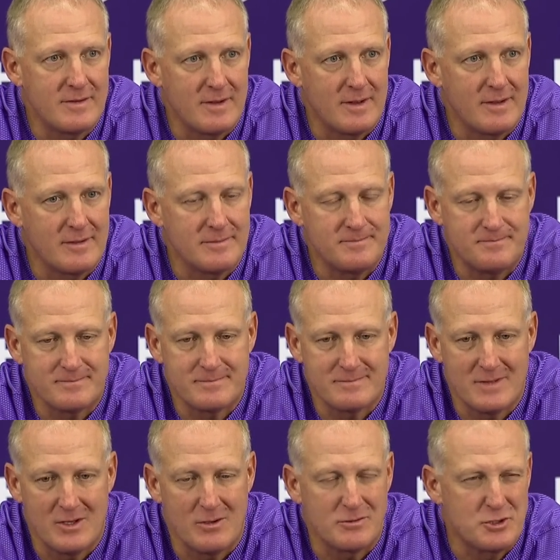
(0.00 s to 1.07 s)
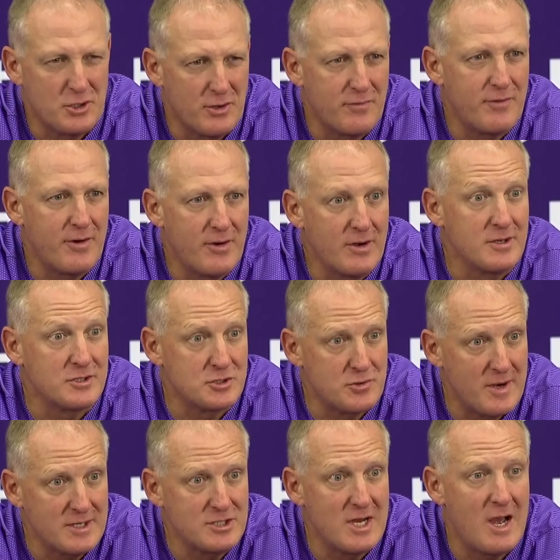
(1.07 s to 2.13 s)
Uh, you know, turf area to
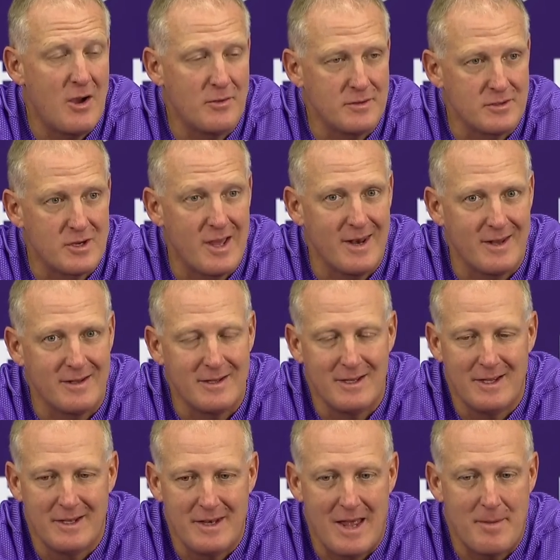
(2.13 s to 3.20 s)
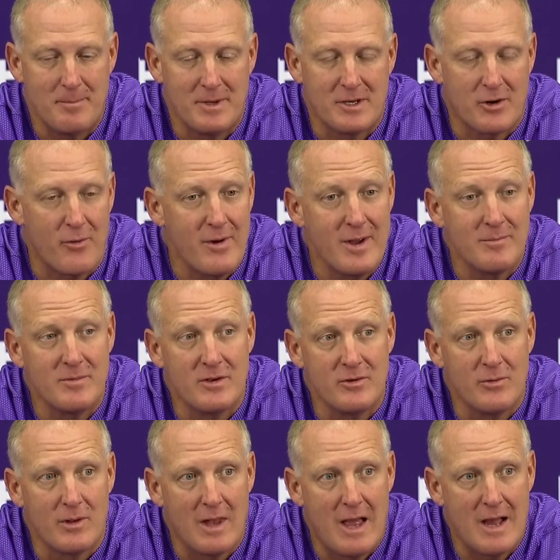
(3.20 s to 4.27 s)
stretch out and kind of not be crammed
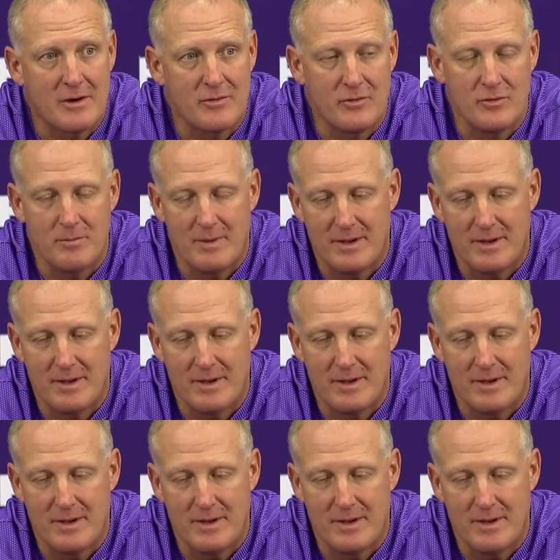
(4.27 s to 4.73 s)
into a locker room.